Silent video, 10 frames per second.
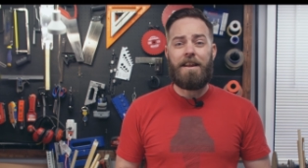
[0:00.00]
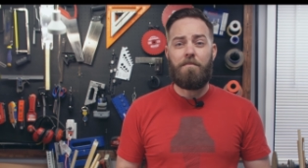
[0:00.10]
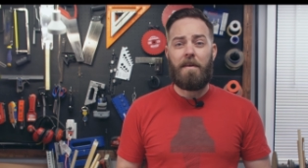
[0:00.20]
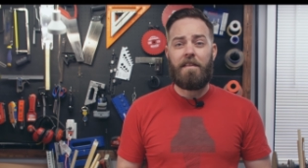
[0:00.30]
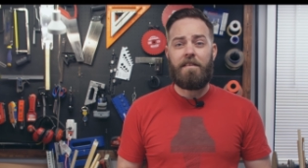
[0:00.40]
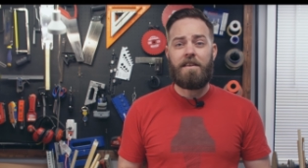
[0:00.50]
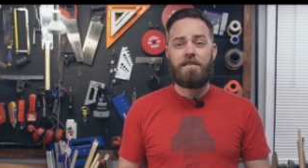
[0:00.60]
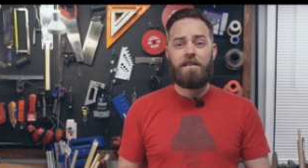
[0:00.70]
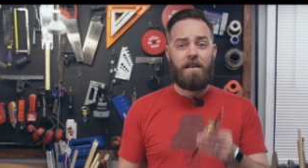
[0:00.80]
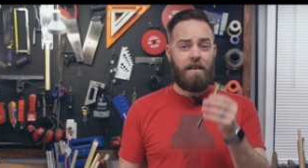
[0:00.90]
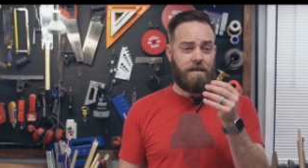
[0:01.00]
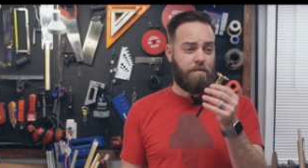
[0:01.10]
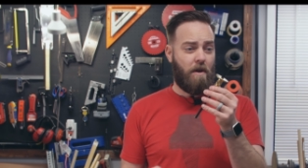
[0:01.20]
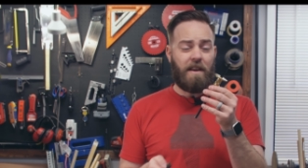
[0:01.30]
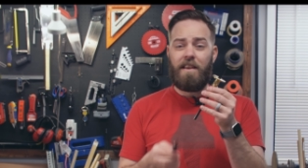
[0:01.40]
item on the list is a
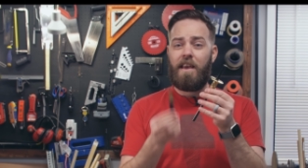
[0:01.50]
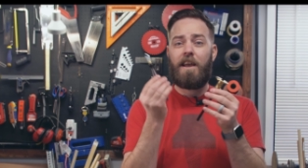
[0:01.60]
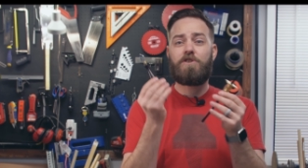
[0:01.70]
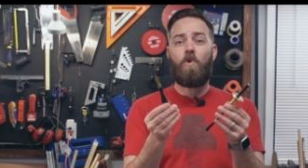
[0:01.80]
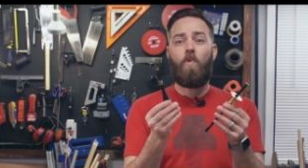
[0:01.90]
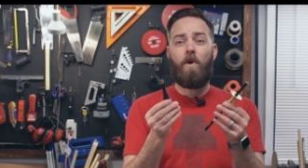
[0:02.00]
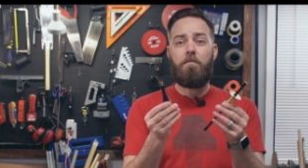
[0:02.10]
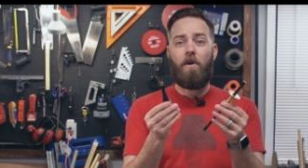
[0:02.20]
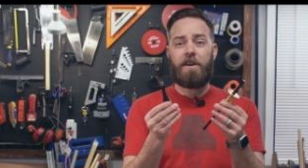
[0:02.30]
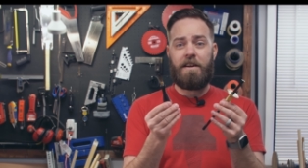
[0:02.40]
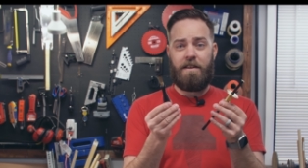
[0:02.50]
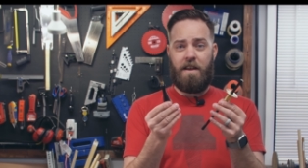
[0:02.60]
marking gauge or a marking